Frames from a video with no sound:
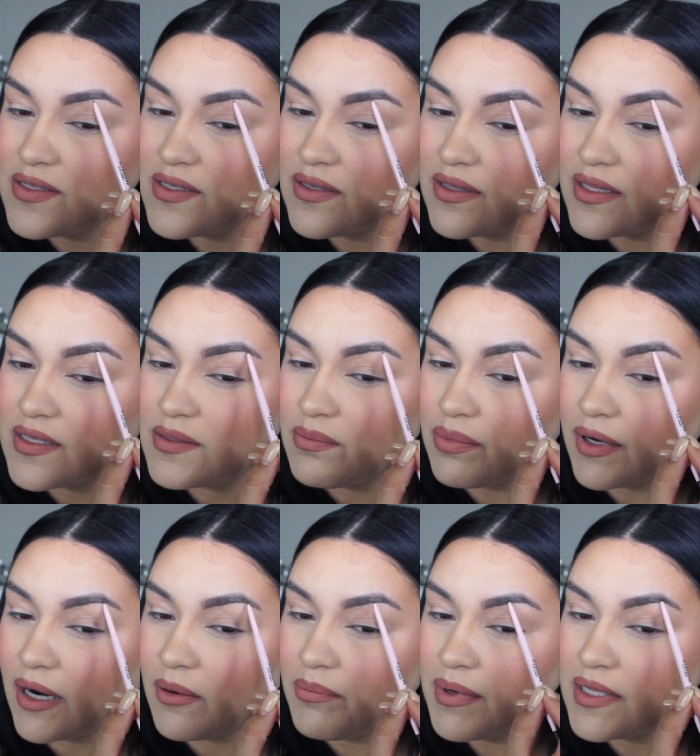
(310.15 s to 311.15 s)
to this
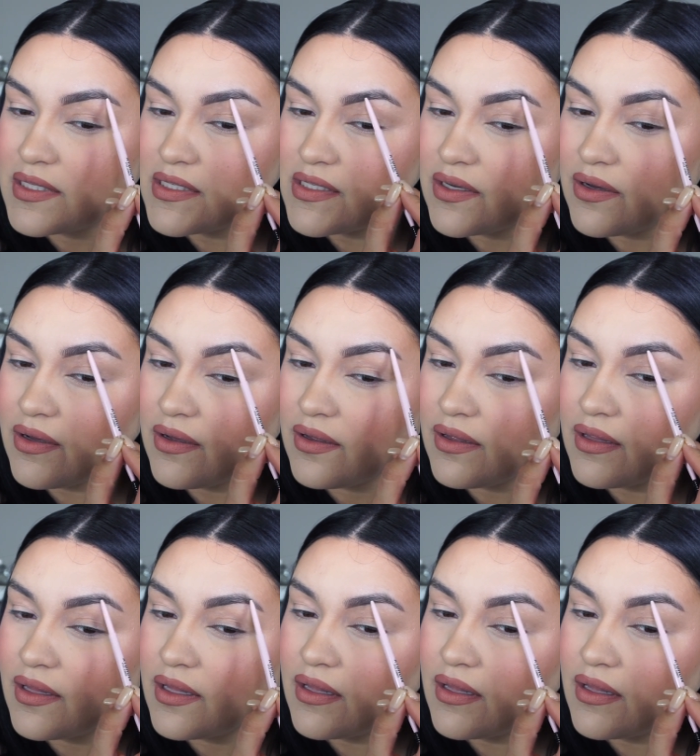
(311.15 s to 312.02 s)
brow pencil.